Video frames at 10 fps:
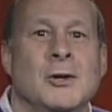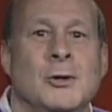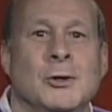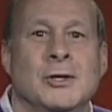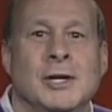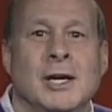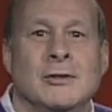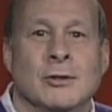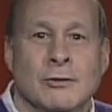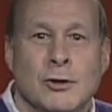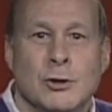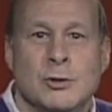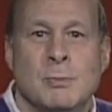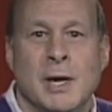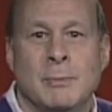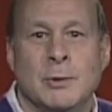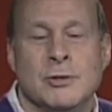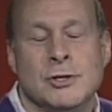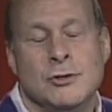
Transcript: could uh, deliver newspapers.